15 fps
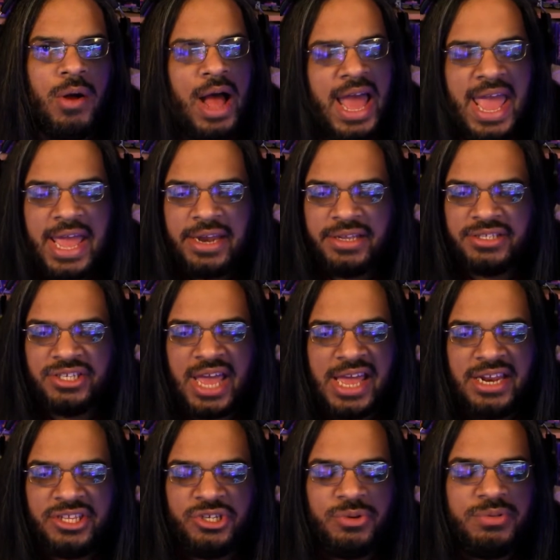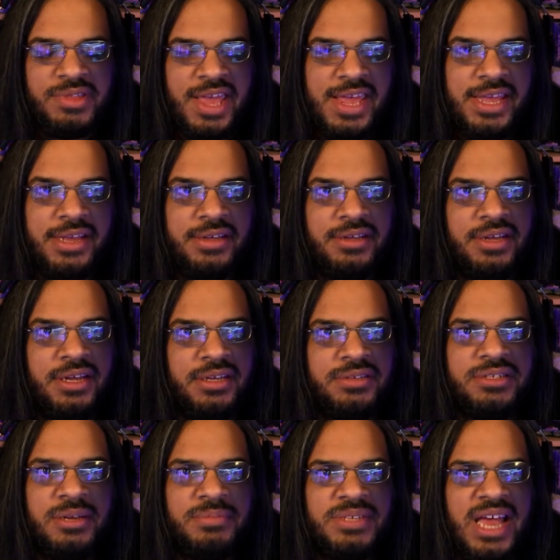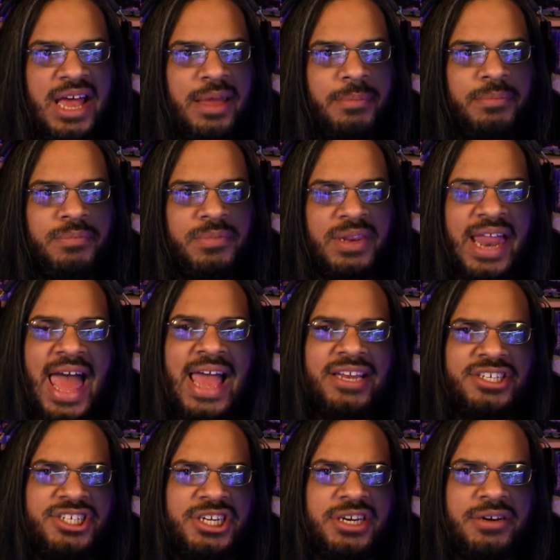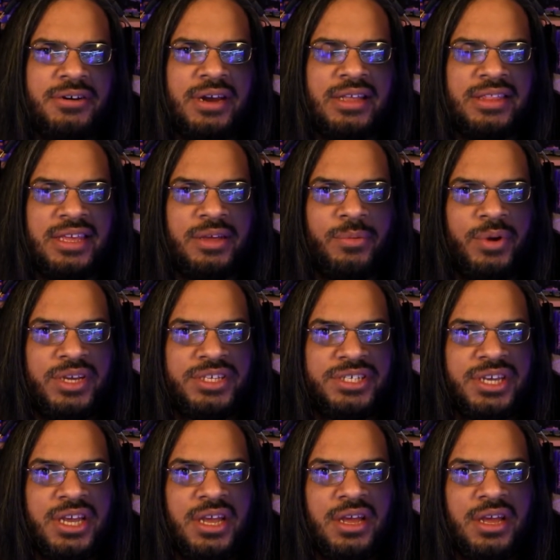I had a toothache sometime last year, I think it was